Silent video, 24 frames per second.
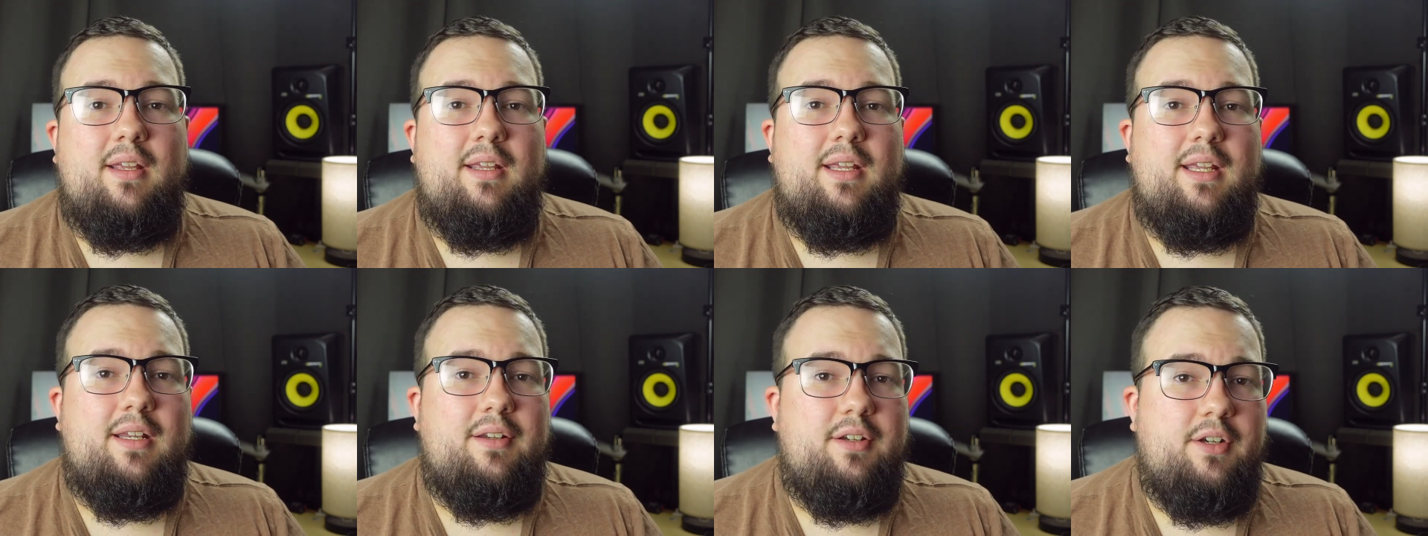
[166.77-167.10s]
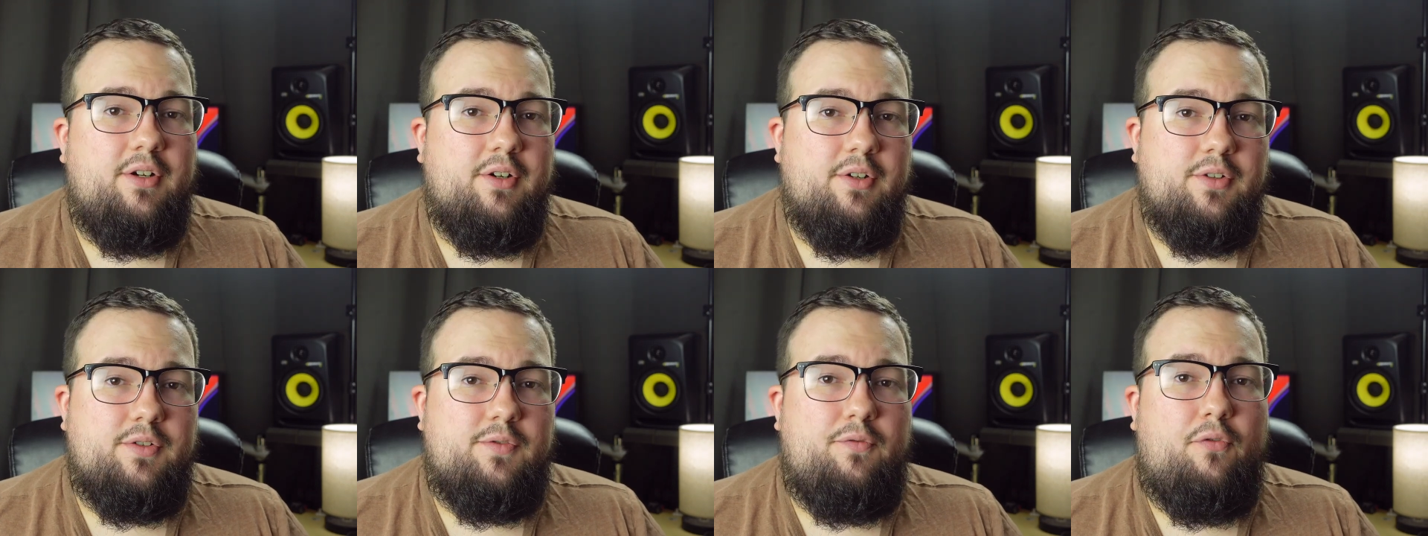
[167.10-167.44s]

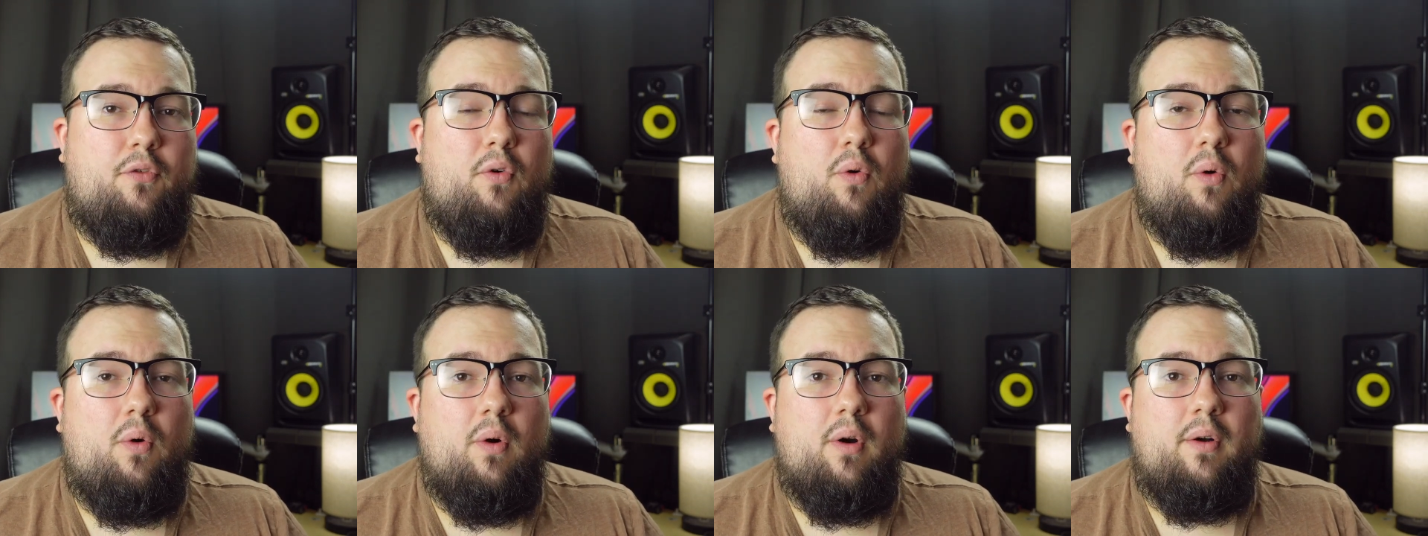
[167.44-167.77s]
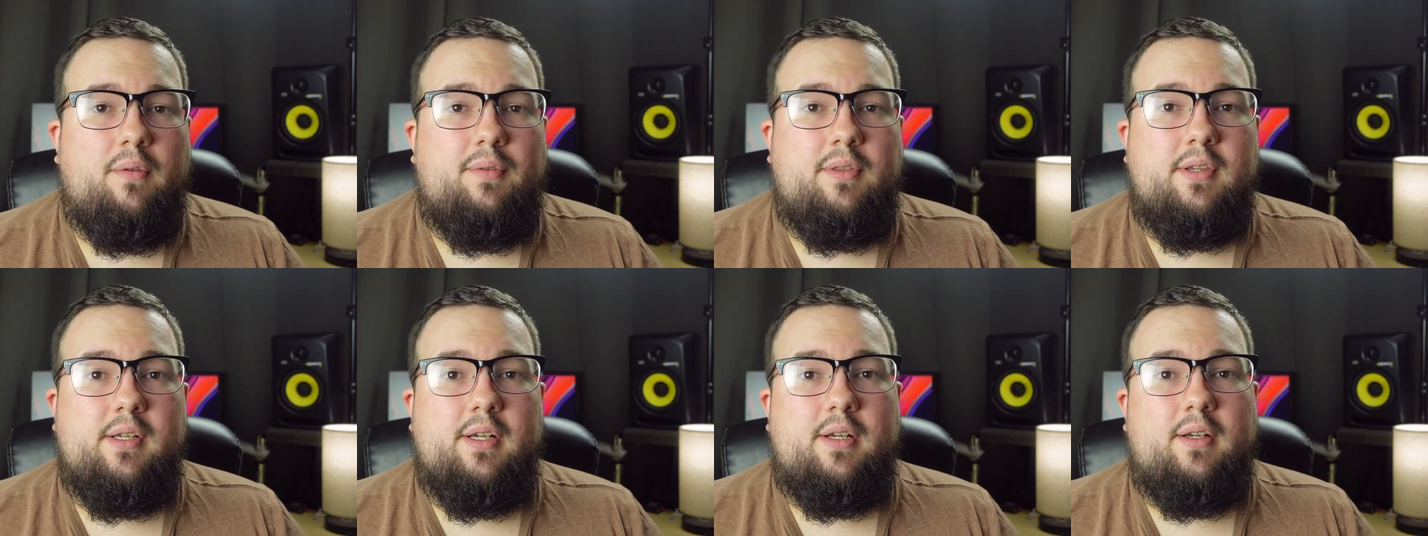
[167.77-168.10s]
in-ears for
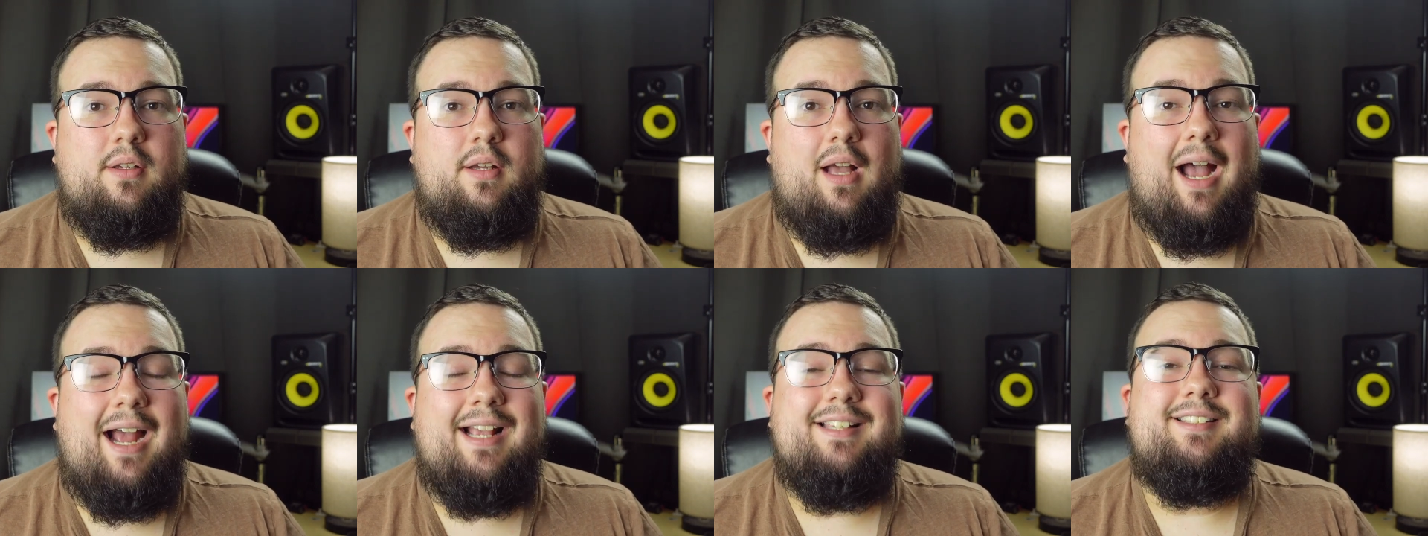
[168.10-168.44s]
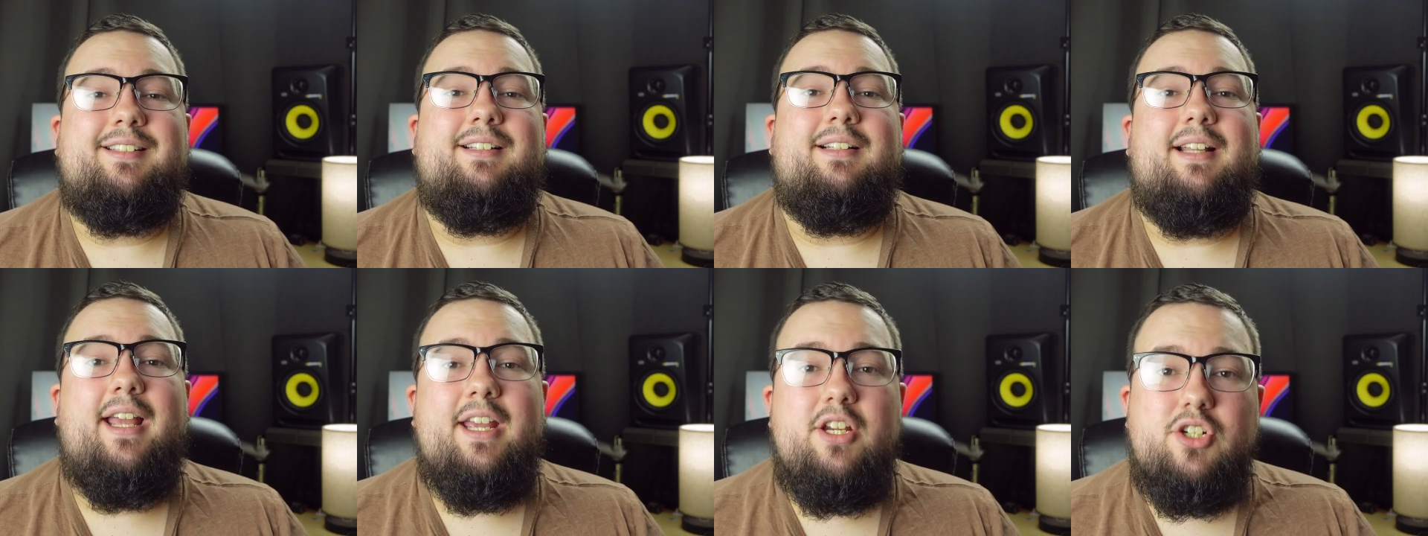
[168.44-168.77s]
the
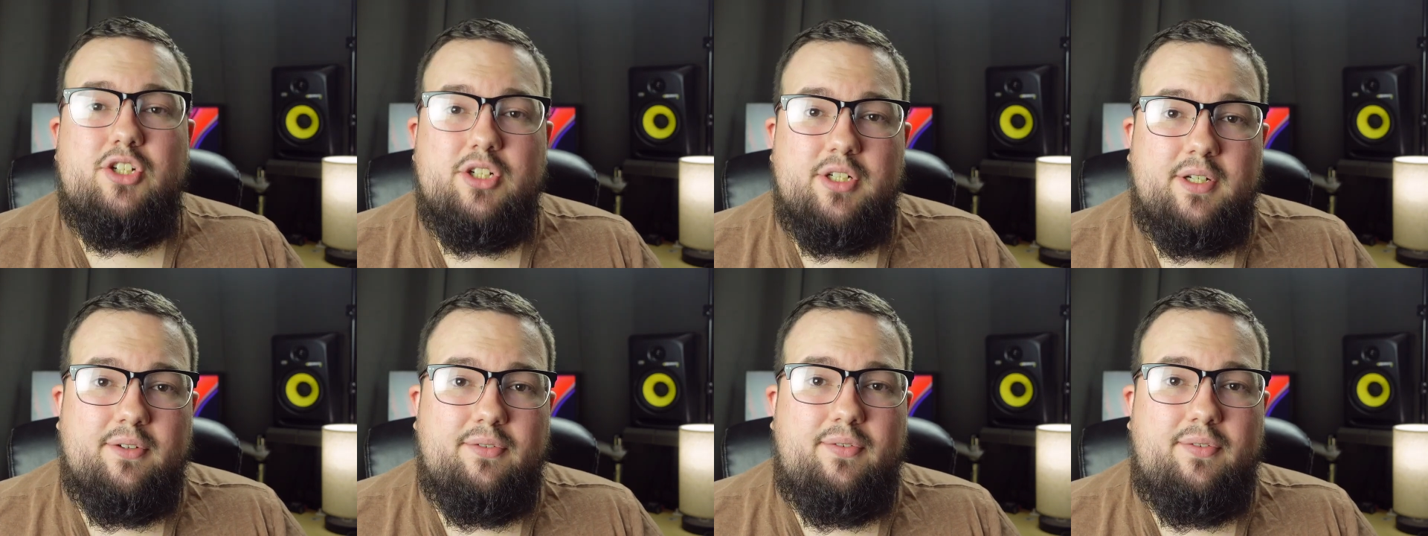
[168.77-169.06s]
isolation